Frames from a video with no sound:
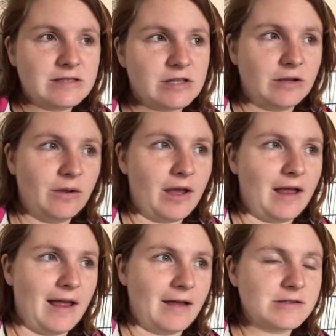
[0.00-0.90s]
So
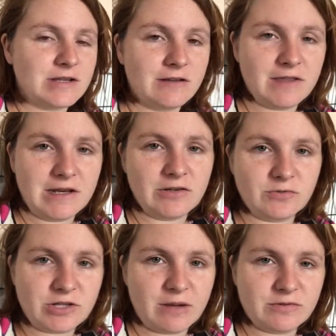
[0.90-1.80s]
outside of the
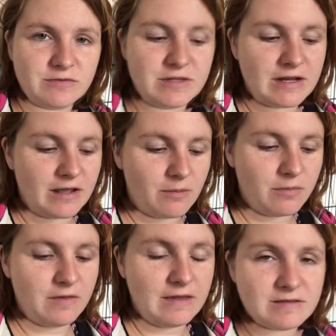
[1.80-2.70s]
initial chapter of setting
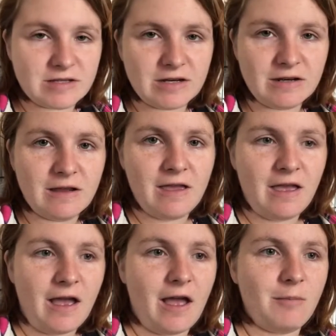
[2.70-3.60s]
up the incident,
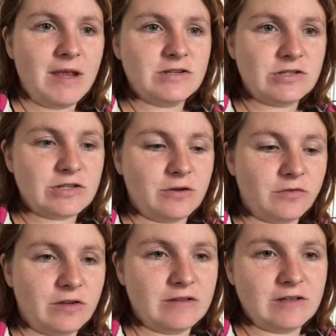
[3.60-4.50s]
um, it's just
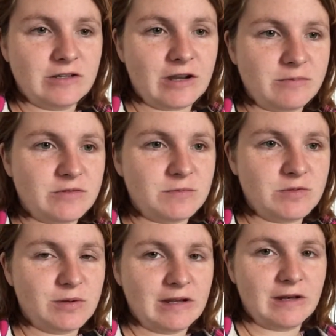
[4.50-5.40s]
alternating chapters
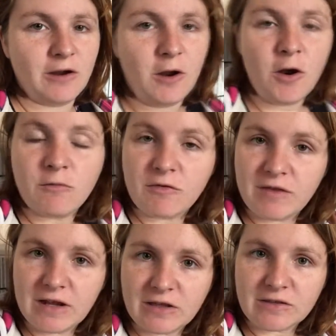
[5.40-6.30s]
between
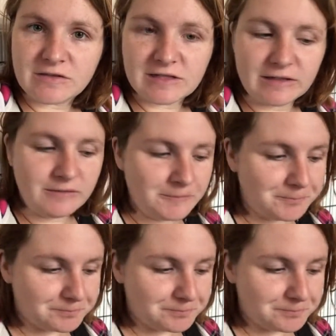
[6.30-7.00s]
reveal and conceal.